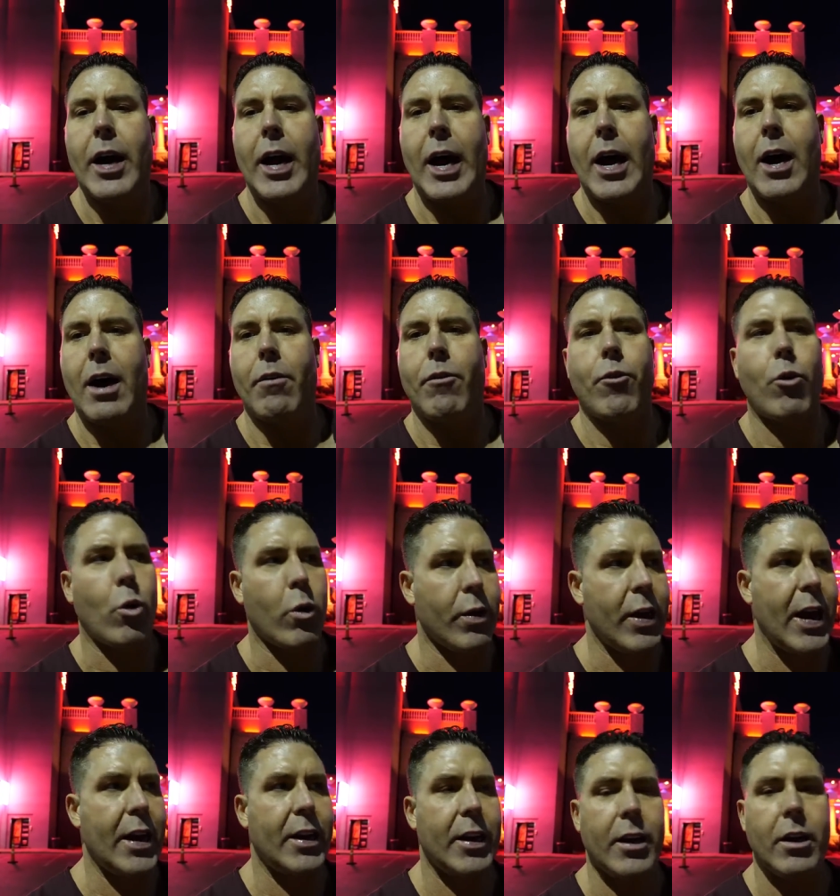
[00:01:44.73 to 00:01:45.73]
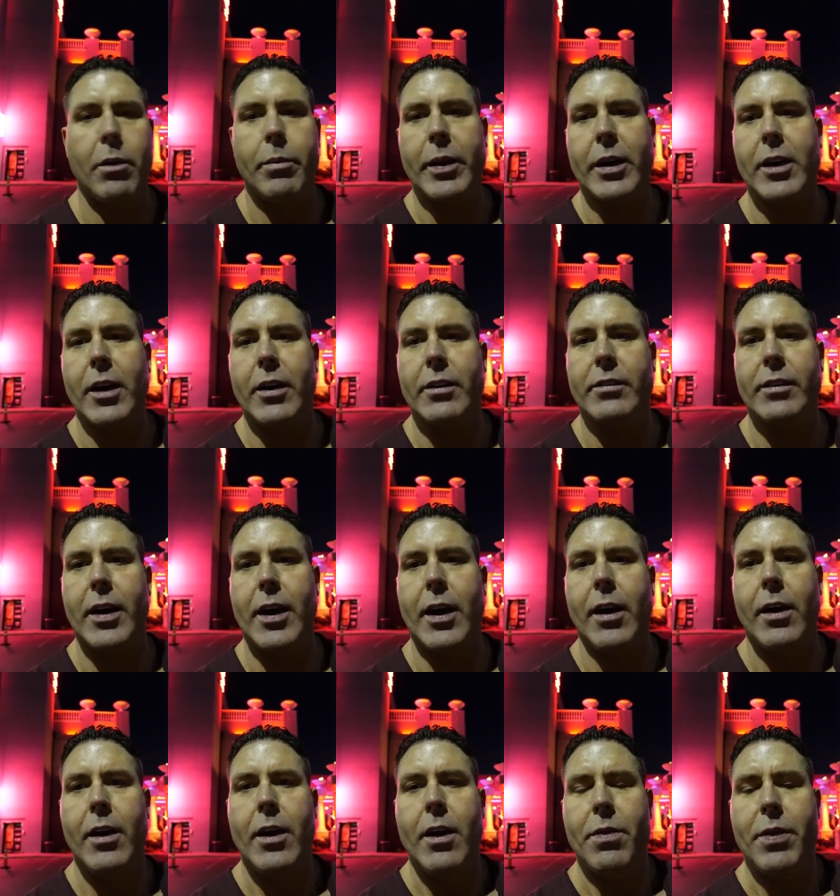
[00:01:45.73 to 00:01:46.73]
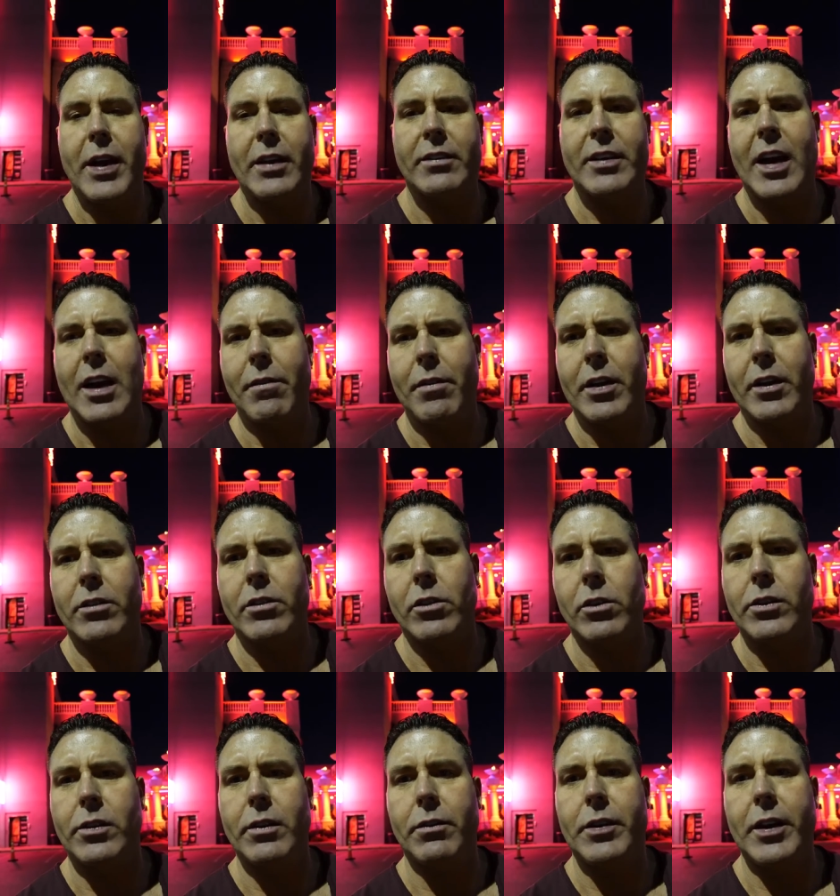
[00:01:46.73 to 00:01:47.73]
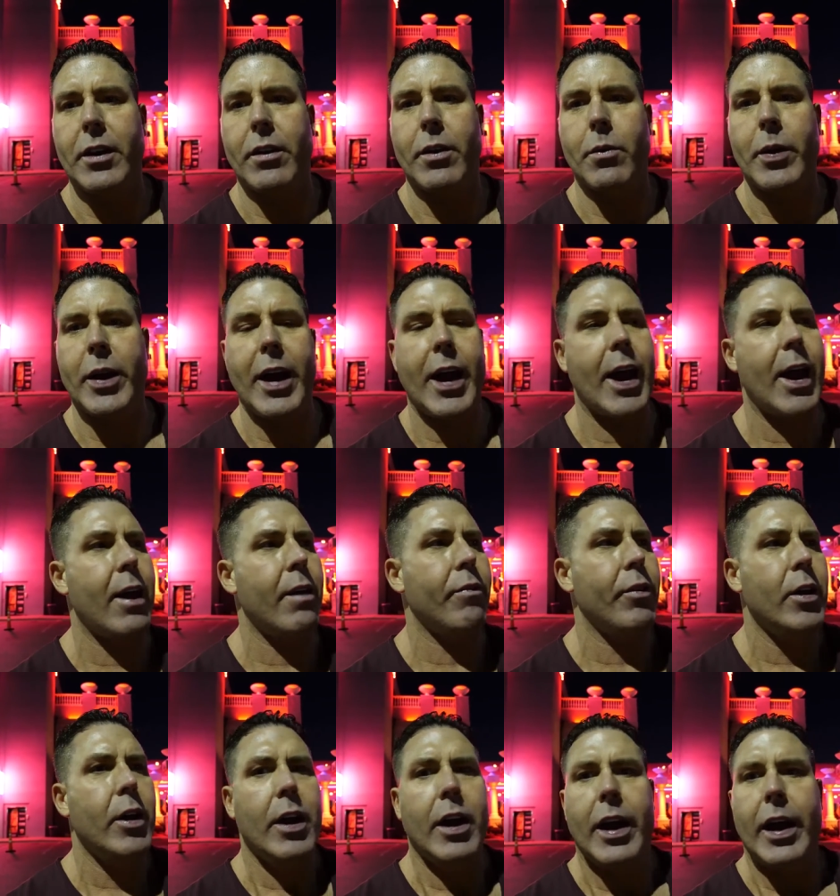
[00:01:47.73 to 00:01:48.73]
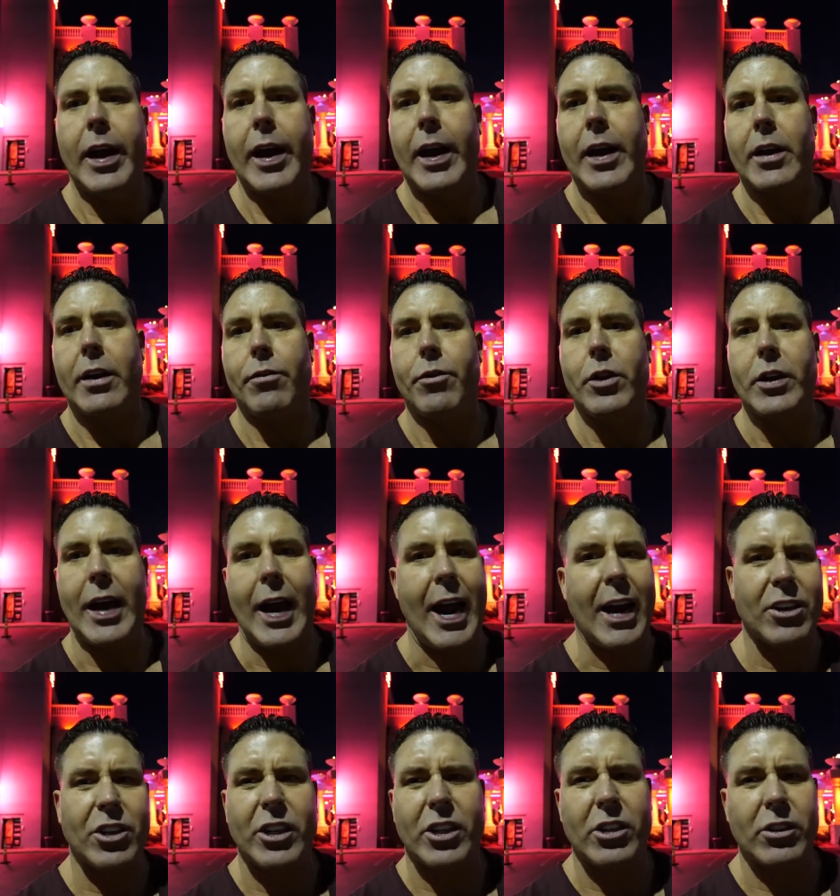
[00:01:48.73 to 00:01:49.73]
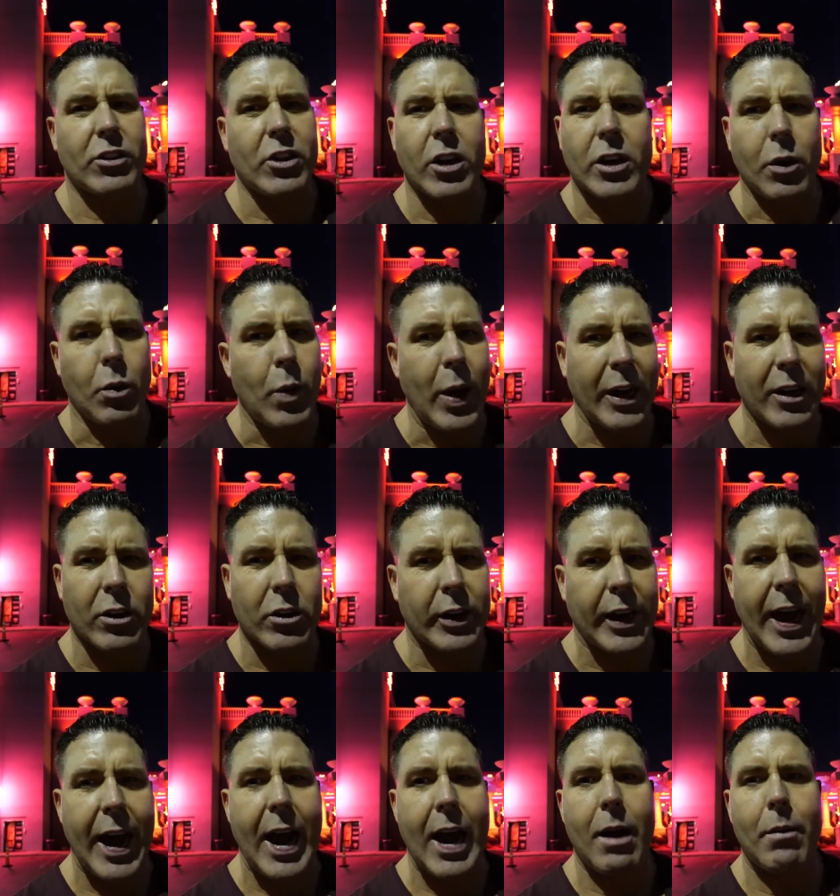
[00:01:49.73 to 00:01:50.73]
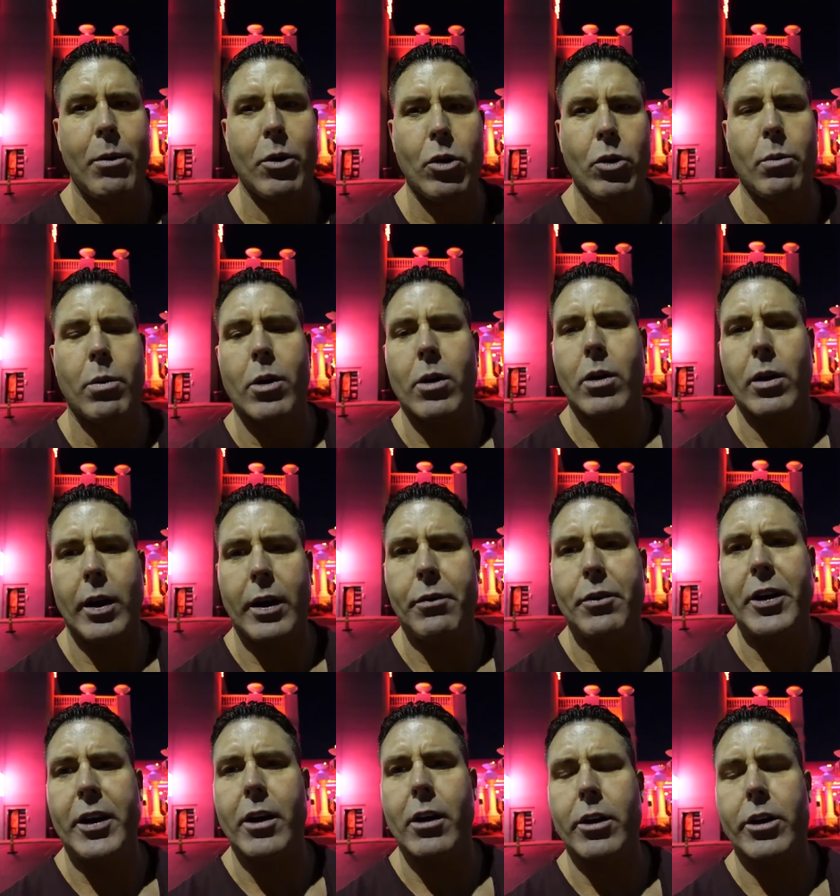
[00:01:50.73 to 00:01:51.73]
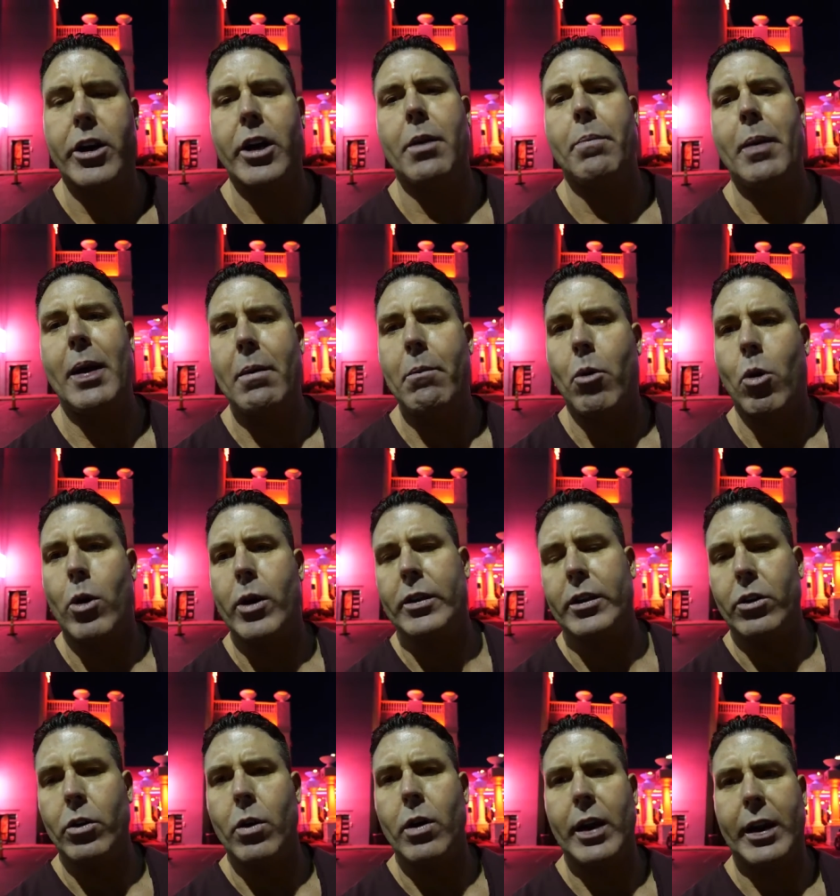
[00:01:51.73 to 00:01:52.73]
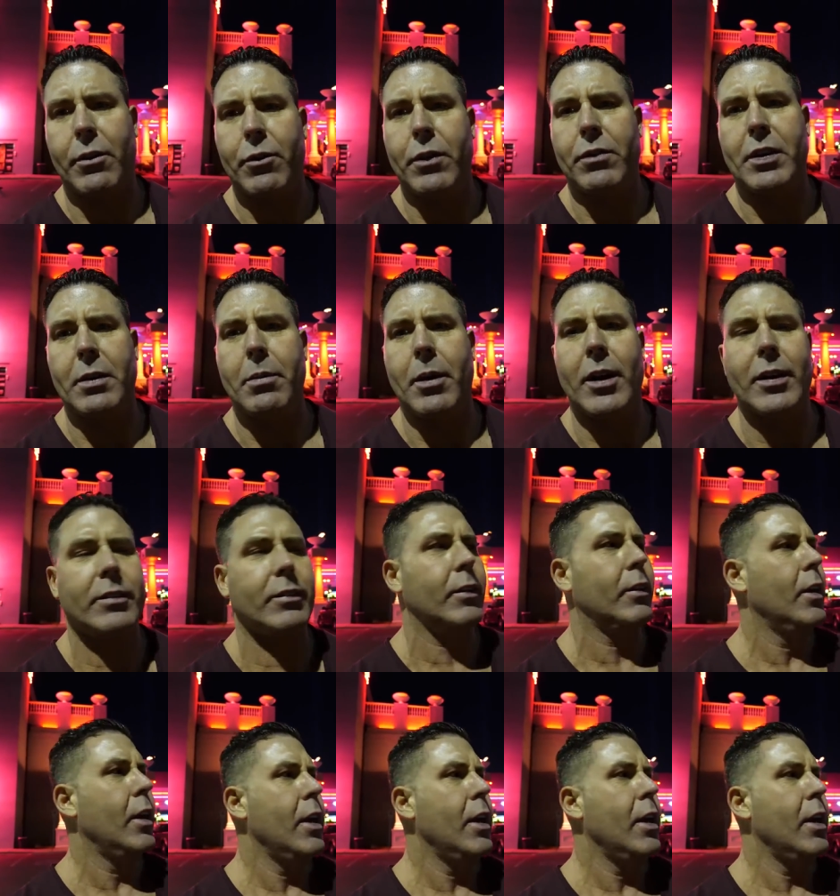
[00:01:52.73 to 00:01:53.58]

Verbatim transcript: uh, for that deal because uh, that's kind of an exclusive deal that we have. And if you actually just took a regular cab, Uber, or Lyft here, you're going to pay more at the door, like 50 bucks,